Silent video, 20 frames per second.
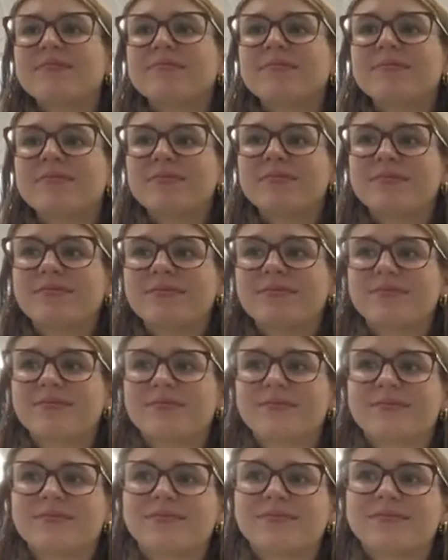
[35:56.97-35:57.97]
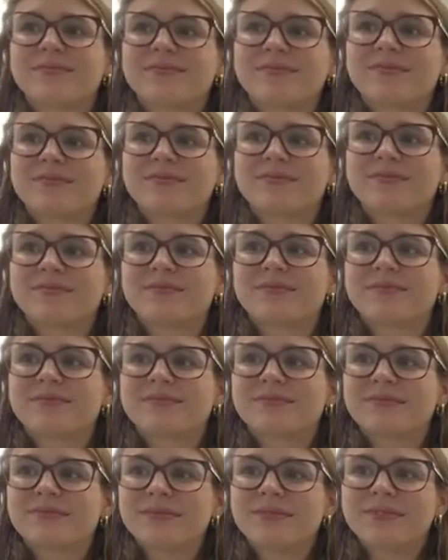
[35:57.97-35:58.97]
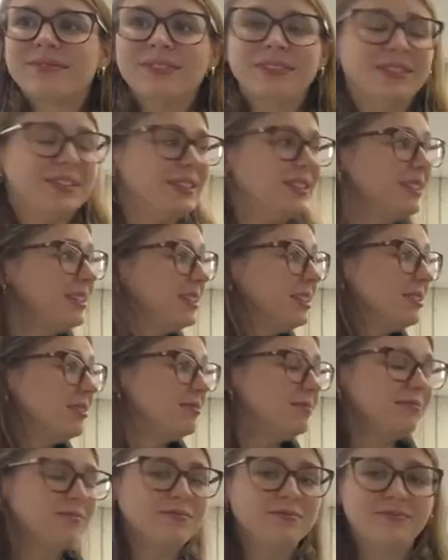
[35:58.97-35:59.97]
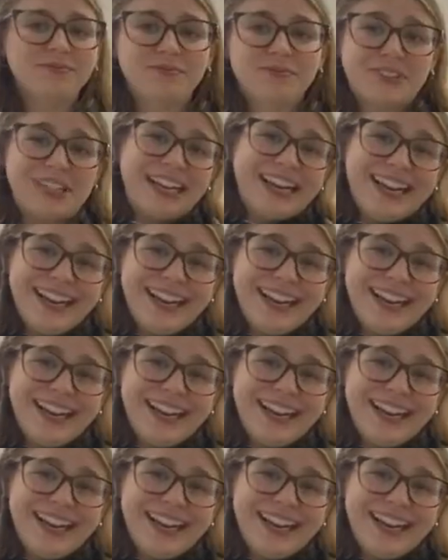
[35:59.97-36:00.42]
(not speaking)